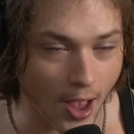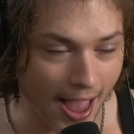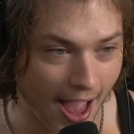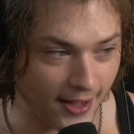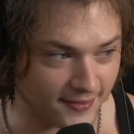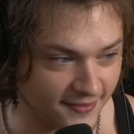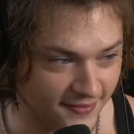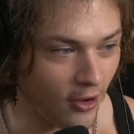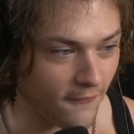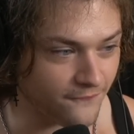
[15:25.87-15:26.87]

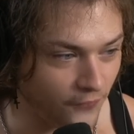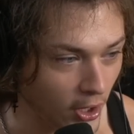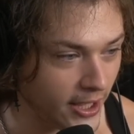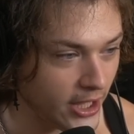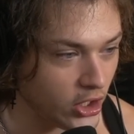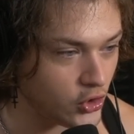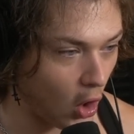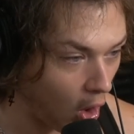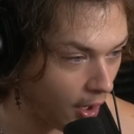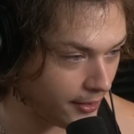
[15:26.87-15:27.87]
Hats are fucking
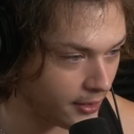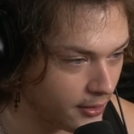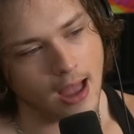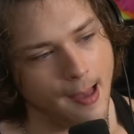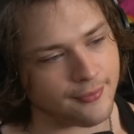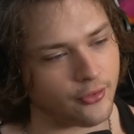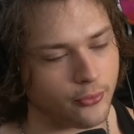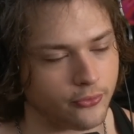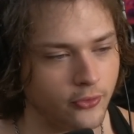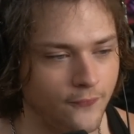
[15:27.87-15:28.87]
gone.
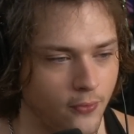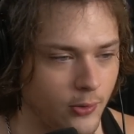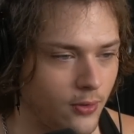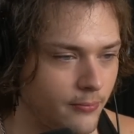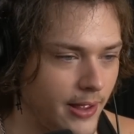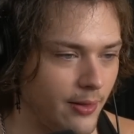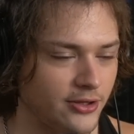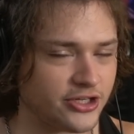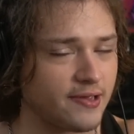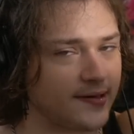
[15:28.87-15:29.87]
Episode two forty-one, man.
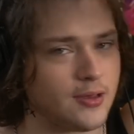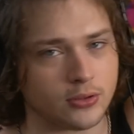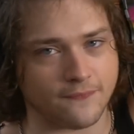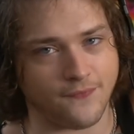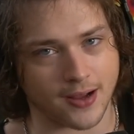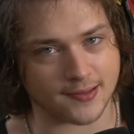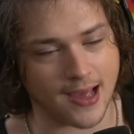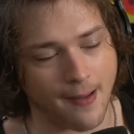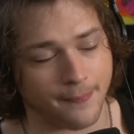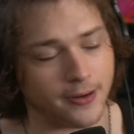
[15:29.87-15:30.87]
Let's just see what the fuck is
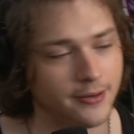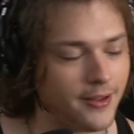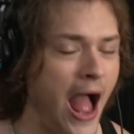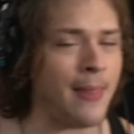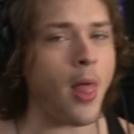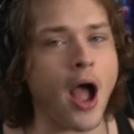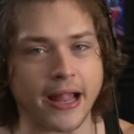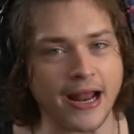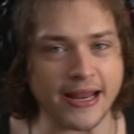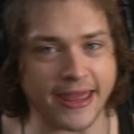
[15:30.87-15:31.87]
happening. I'm not
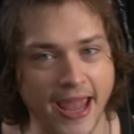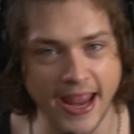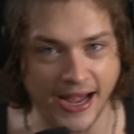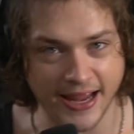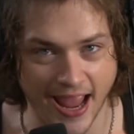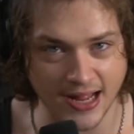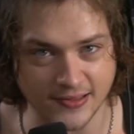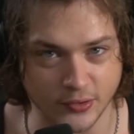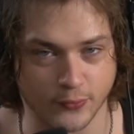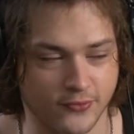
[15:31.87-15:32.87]
gonna get any
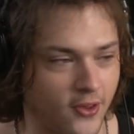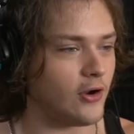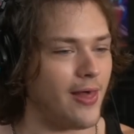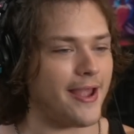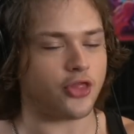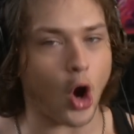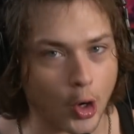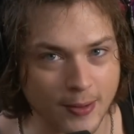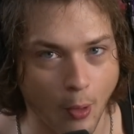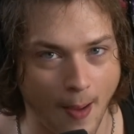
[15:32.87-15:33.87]
answers for like
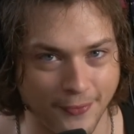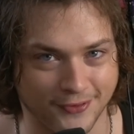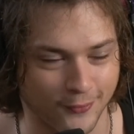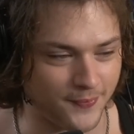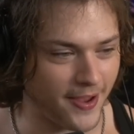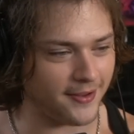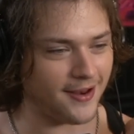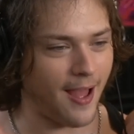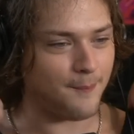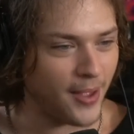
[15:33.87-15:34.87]
thirty more episodes, man.
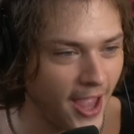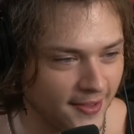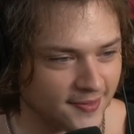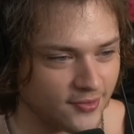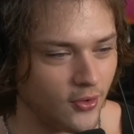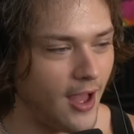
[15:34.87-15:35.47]
I'm pissed.